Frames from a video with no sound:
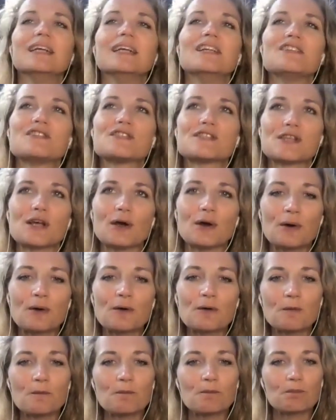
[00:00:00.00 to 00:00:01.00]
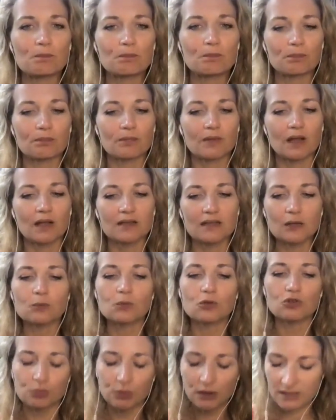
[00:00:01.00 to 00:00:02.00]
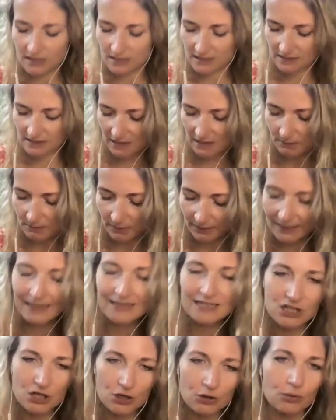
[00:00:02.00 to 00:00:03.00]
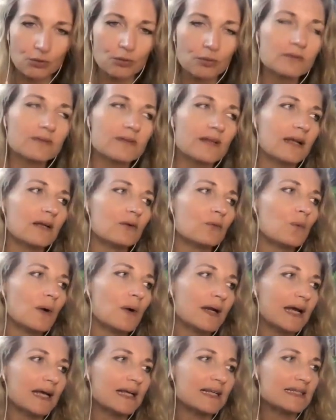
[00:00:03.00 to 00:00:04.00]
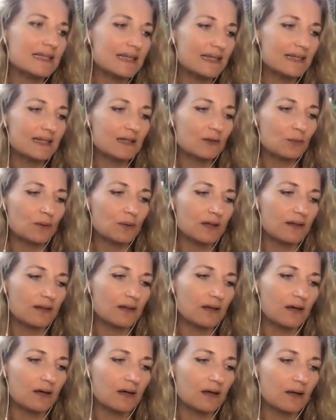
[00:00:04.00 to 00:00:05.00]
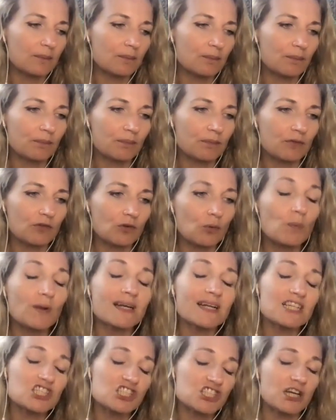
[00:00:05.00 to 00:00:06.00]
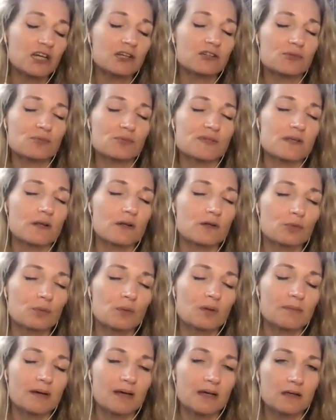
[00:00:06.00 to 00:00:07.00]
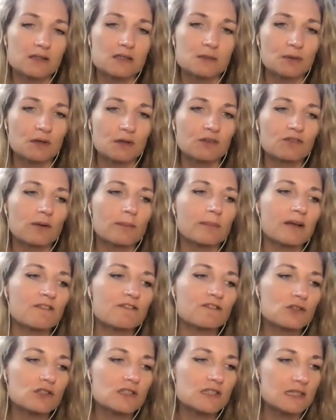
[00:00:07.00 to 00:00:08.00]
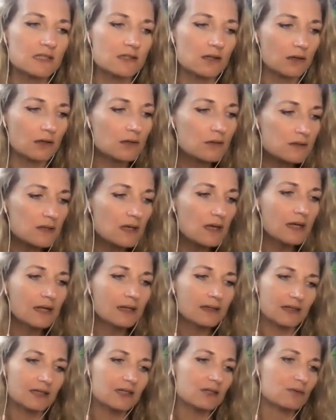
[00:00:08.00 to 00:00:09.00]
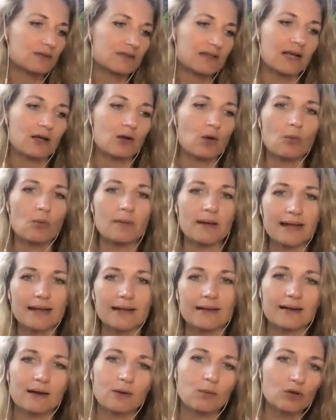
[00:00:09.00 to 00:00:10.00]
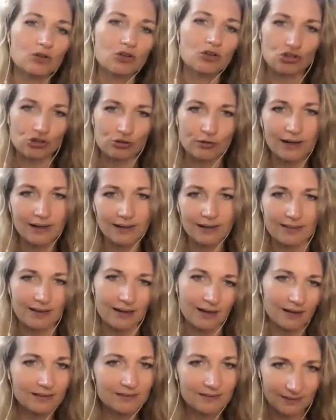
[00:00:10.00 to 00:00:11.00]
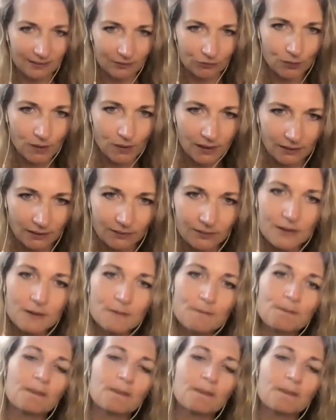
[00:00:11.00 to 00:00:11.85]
So that was pretty easy. But I know then when I did it with, so when I shared the results with my husband from my first detox, then he was like, oh man, I want to try that as well.